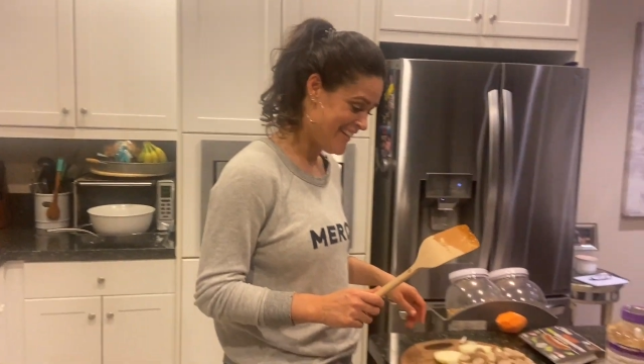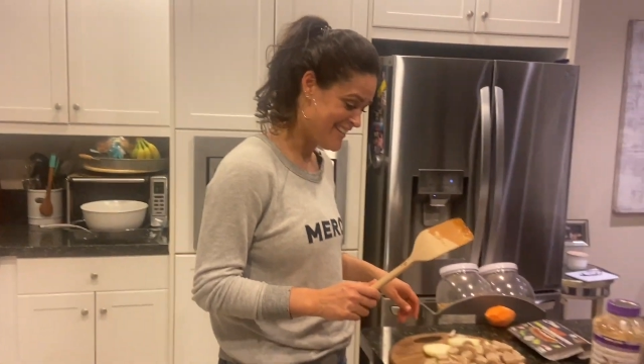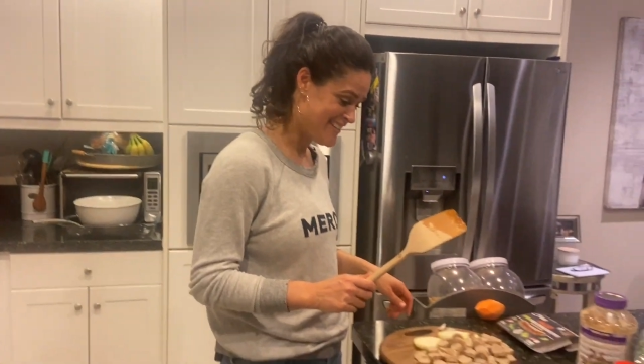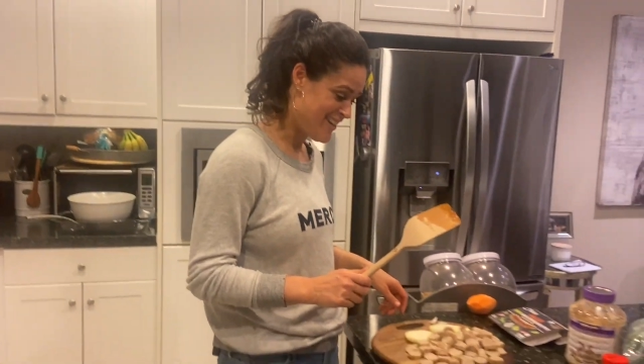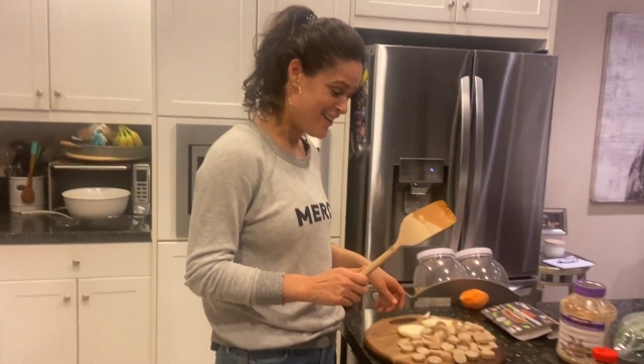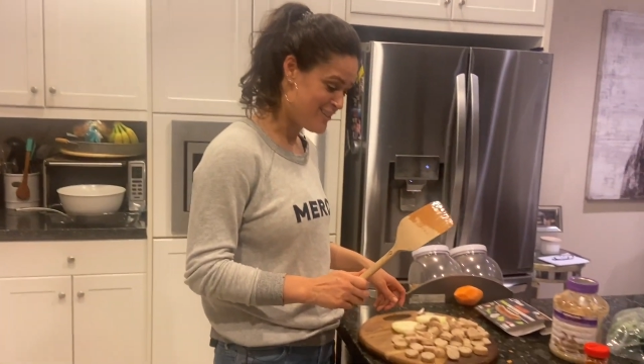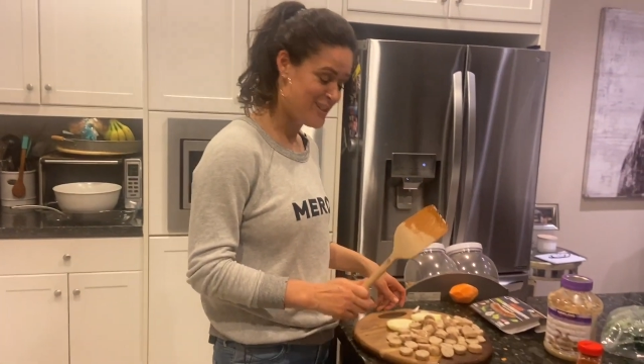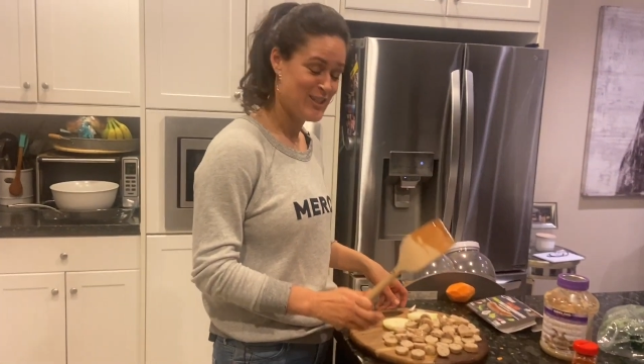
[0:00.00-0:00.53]
it's
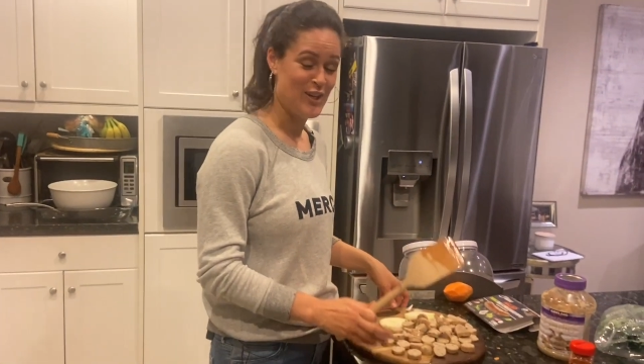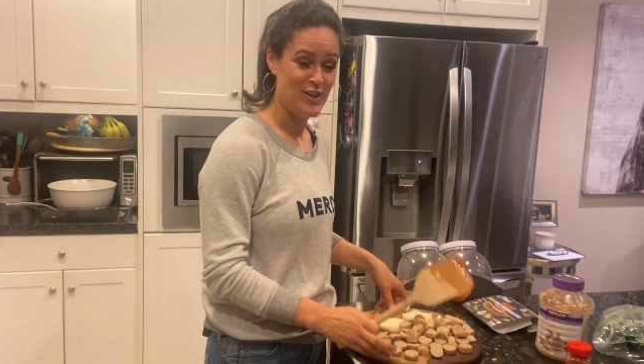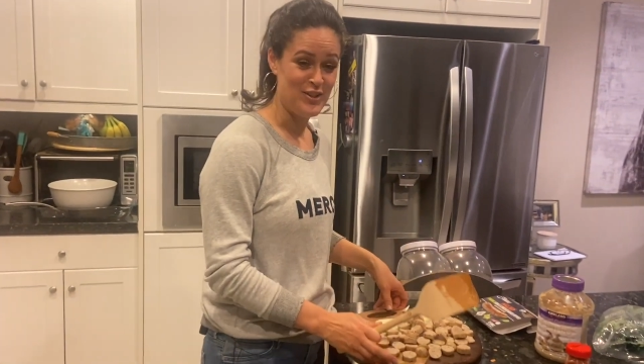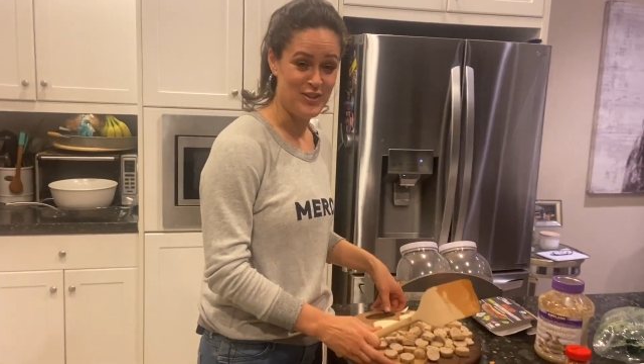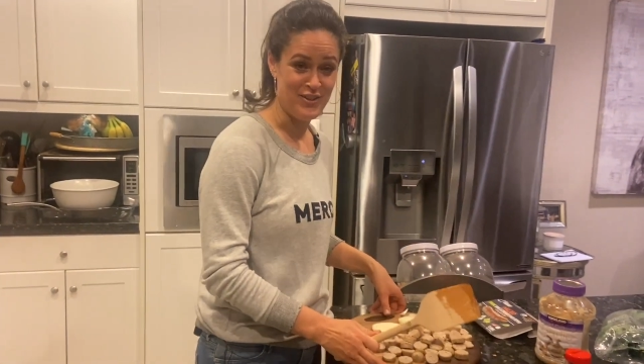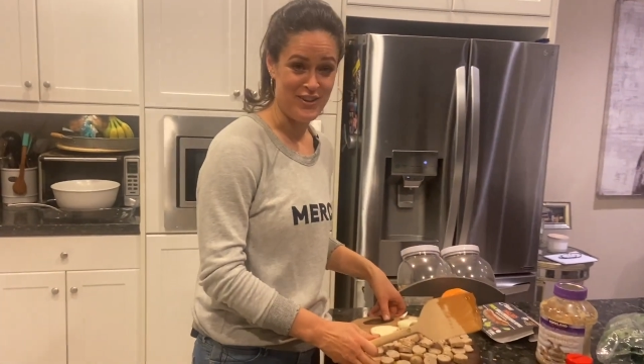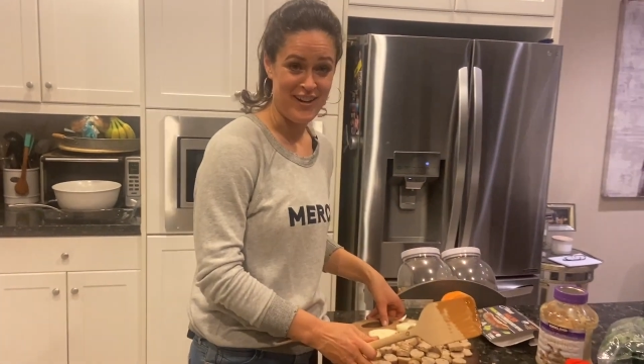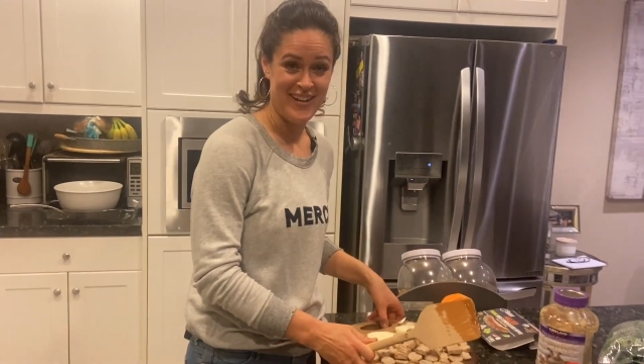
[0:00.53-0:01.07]
not
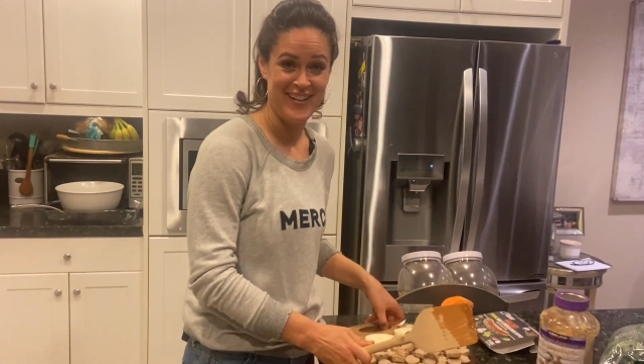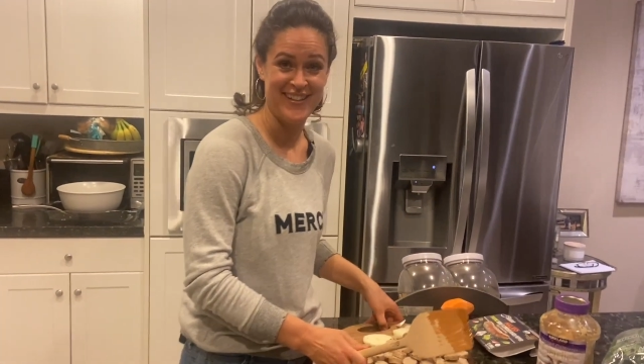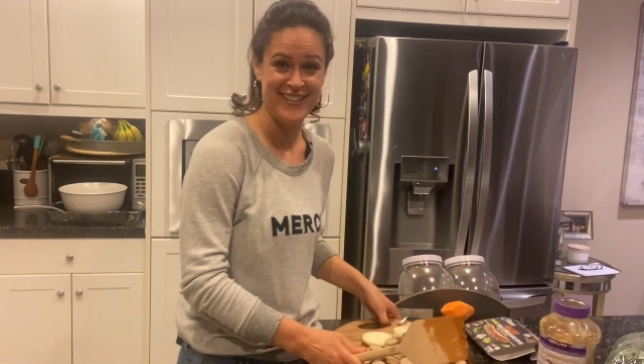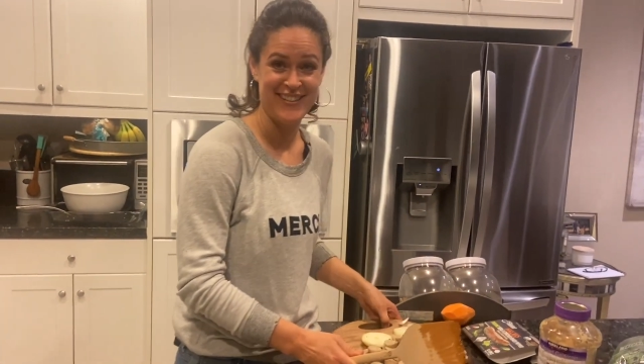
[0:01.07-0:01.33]
surgery,